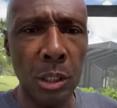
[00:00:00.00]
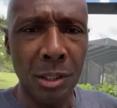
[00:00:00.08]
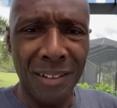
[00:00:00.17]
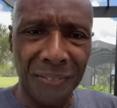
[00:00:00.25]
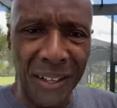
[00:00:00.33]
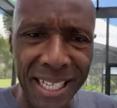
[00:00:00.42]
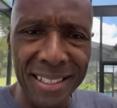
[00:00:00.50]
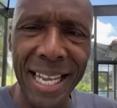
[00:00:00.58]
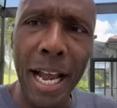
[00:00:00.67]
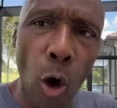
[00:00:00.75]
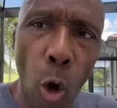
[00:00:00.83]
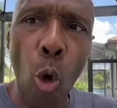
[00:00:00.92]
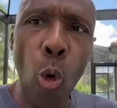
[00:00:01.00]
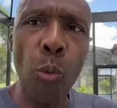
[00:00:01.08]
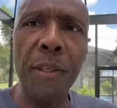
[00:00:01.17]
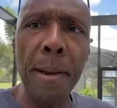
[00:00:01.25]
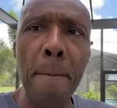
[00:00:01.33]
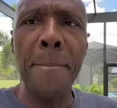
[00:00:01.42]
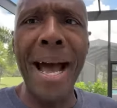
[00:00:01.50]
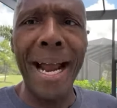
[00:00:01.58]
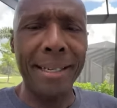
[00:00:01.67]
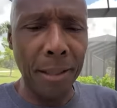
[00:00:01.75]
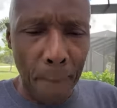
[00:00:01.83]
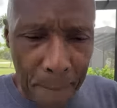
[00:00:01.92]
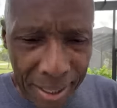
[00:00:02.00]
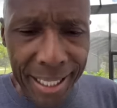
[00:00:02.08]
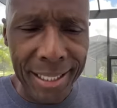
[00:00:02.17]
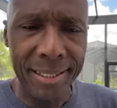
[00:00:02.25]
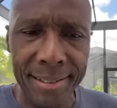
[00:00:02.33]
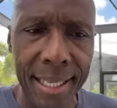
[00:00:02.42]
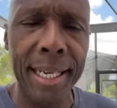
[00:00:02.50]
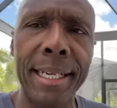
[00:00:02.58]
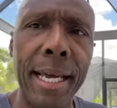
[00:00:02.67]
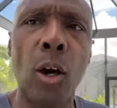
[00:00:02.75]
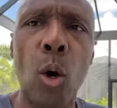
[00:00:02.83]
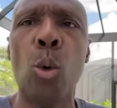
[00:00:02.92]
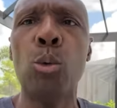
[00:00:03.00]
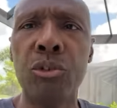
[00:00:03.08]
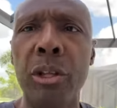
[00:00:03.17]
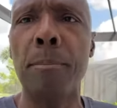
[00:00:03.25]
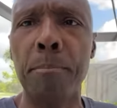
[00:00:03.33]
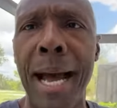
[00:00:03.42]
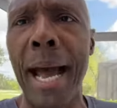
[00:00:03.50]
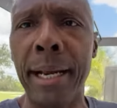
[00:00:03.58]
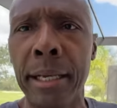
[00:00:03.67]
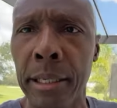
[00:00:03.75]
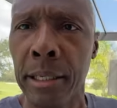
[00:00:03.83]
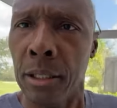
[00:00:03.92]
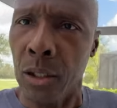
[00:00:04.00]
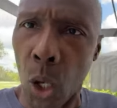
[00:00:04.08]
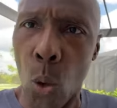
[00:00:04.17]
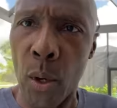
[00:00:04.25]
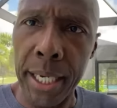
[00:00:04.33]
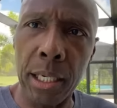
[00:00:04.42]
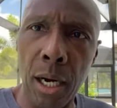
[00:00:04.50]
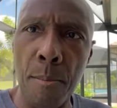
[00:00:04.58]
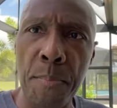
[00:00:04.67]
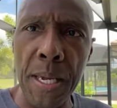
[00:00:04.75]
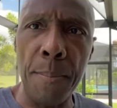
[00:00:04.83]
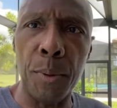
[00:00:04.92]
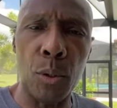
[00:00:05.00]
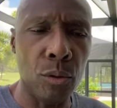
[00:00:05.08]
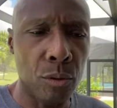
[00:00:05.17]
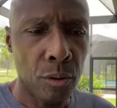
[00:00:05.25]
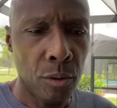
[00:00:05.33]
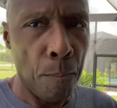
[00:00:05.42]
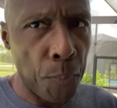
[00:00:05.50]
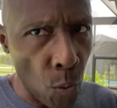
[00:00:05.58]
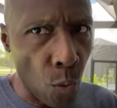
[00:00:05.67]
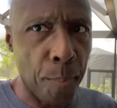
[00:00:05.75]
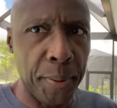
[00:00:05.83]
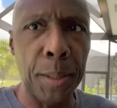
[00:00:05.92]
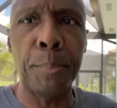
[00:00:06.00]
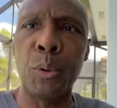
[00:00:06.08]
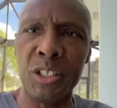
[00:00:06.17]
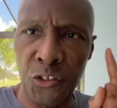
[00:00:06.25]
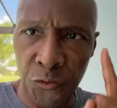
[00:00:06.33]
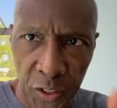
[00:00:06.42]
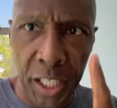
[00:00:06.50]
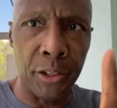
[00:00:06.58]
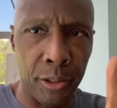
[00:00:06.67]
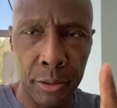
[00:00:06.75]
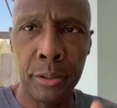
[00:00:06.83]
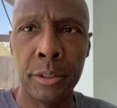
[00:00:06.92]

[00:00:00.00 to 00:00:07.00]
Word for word: the things that hold them back, the biggest thing that holds them back, low income people, poor people is fear.